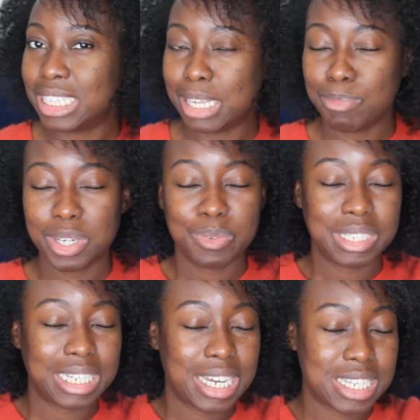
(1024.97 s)
Let me know
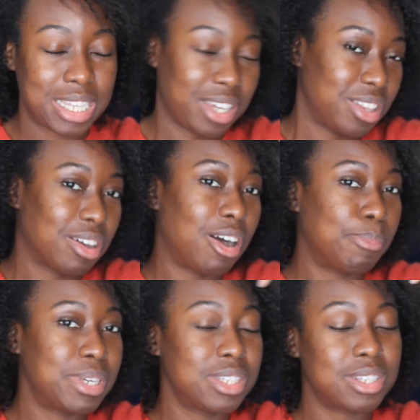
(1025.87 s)
what you guys think in the
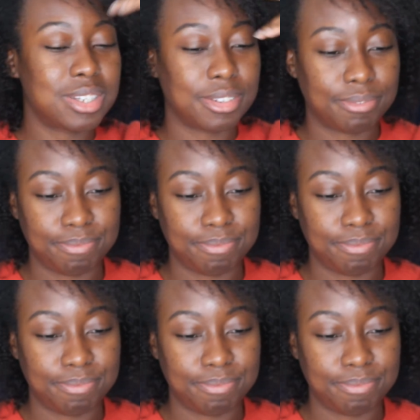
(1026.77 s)
comments.